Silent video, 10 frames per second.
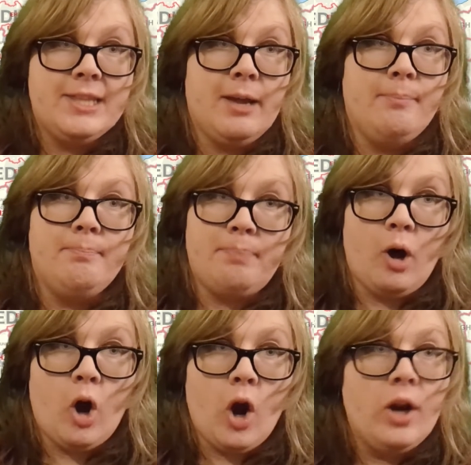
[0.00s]

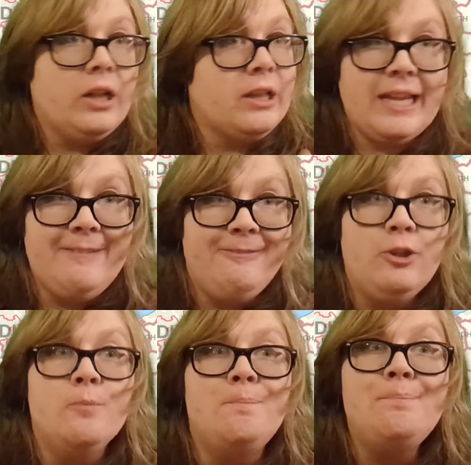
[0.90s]
Dunbar, Leith
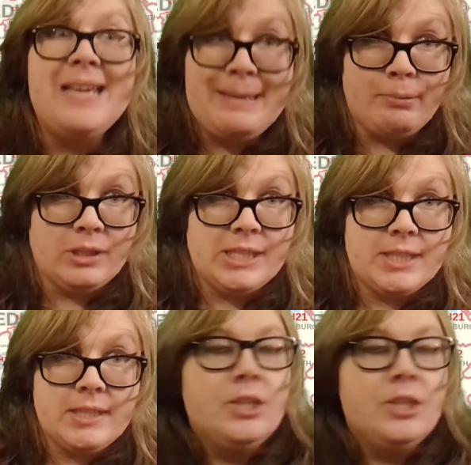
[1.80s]
to Peebles.